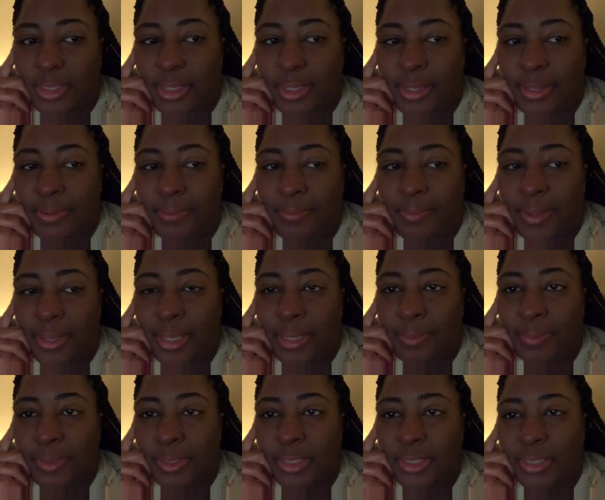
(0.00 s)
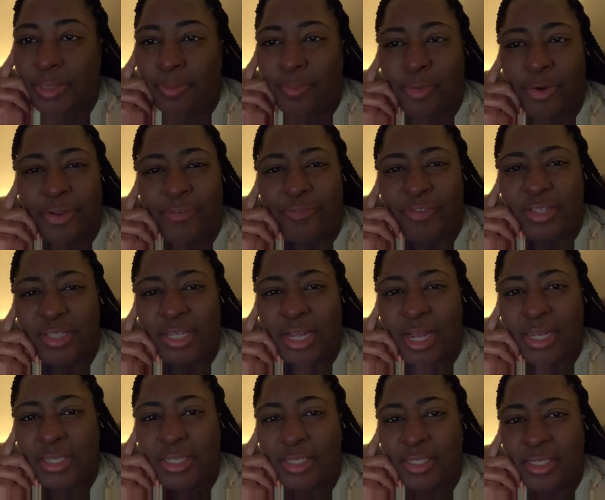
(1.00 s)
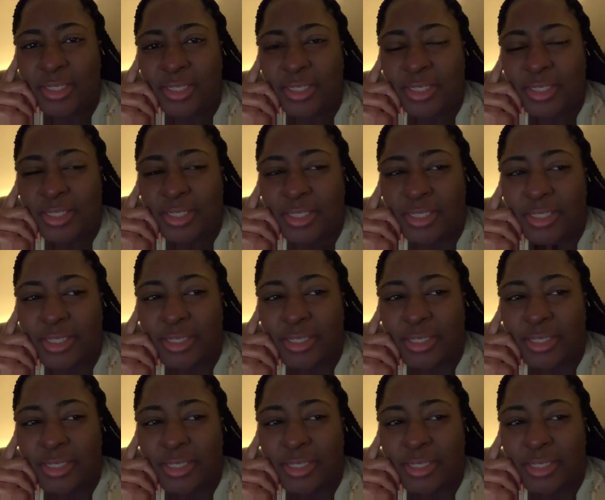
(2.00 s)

and maybe some breakfast sausages